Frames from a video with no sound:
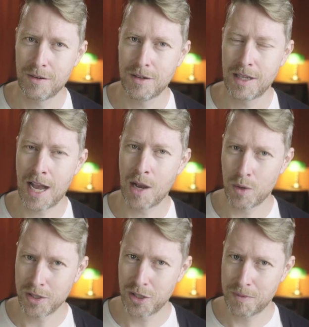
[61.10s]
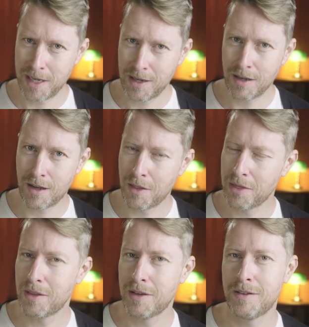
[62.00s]
I want you to be on
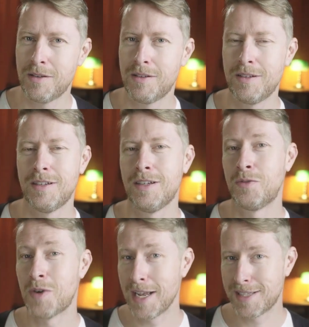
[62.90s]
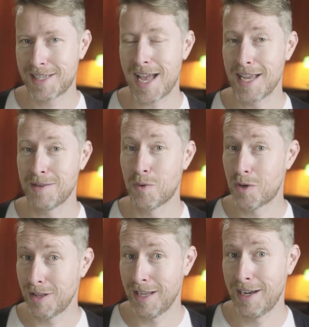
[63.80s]
the right side
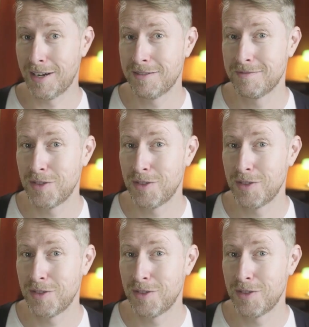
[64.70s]
morally here.